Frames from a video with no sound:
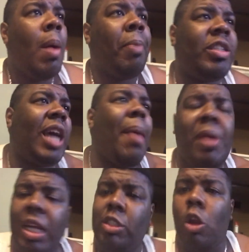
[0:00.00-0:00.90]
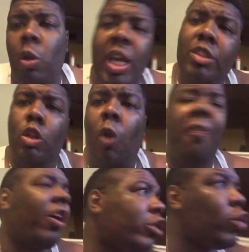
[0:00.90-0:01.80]
But Chapman needs to know he has to throw
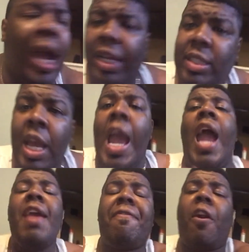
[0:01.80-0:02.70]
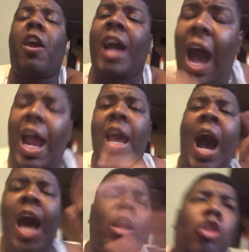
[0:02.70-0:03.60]
freaking strikes. And he forgot
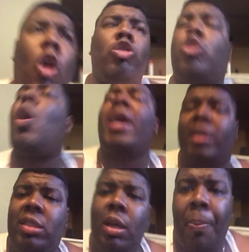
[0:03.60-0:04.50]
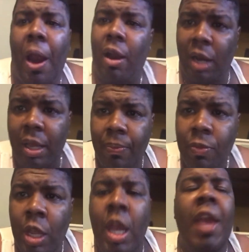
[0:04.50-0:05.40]
how to throw strikes, apparently.
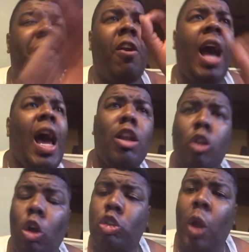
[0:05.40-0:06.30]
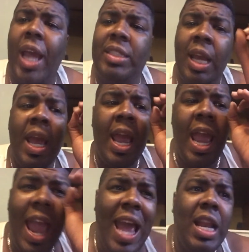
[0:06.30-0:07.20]
He forgot how to throw strikes
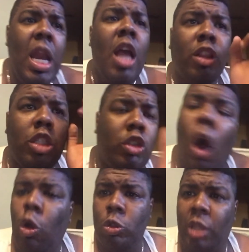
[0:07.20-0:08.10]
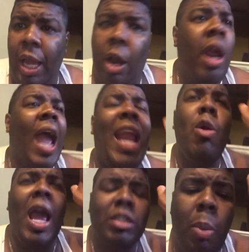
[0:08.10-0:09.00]
in the zone there, and
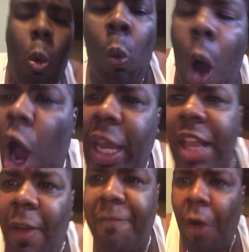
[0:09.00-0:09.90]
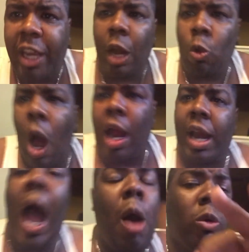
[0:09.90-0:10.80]
he ends up walking the freaking run.
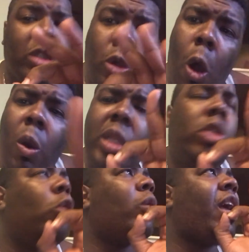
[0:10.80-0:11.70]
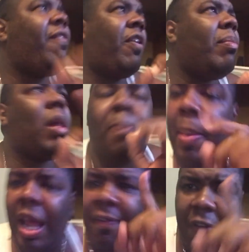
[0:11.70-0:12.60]
I was going to give him the
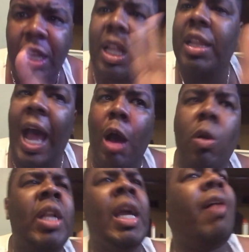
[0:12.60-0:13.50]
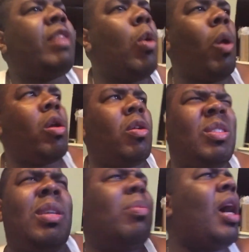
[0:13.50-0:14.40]
benefit of the doubt if they wanted
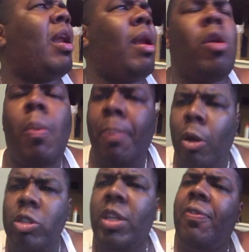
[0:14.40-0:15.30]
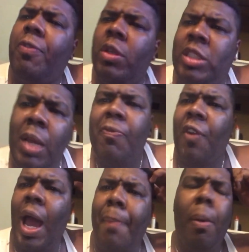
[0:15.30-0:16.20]
on some kind of little bullshit cheap
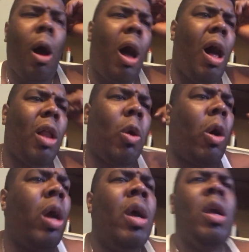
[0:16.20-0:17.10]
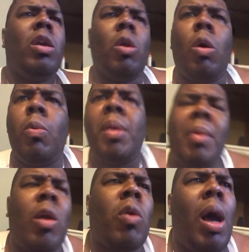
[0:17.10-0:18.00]
fly ball or, you know,
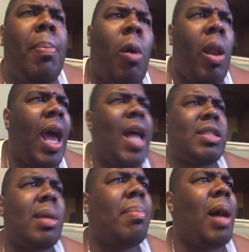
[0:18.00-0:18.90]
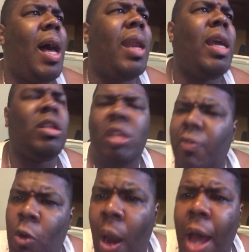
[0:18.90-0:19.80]
maybe a ground ball at somebody,
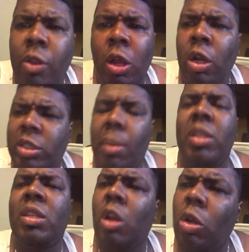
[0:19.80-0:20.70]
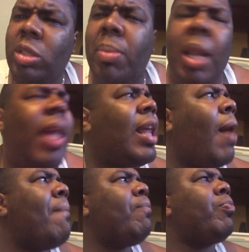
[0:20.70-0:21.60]
tough grounder, something, you know, something like
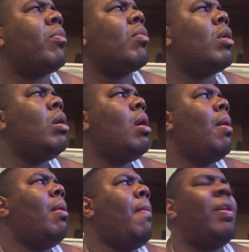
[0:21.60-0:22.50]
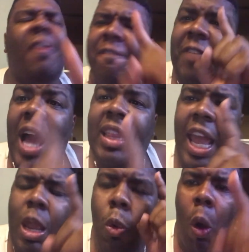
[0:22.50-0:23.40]
that. But the fact that
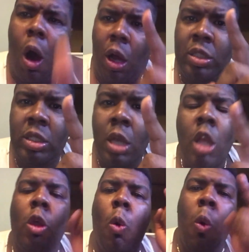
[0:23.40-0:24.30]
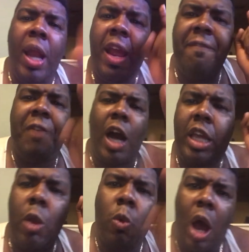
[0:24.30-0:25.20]
he walks the winning
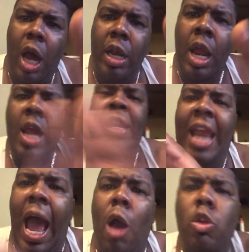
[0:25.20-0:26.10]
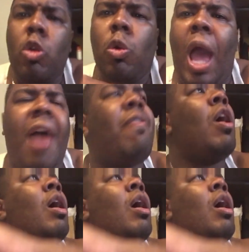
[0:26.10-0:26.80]
fucking run, now you have